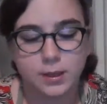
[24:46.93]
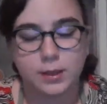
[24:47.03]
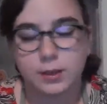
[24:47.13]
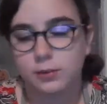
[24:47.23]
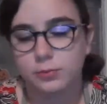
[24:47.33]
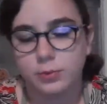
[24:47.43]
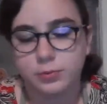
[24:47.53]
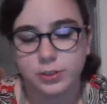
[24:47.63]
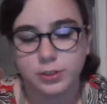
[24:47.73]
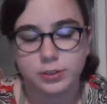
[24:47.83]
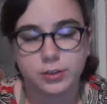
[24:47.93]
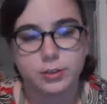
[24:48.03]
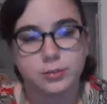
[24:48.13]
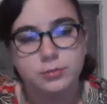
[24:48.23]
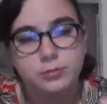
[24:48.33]
And we're going to
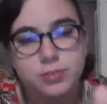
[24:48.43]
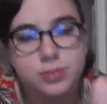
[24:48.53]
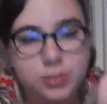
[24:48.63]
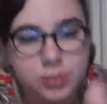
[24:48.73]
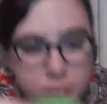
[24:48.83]
close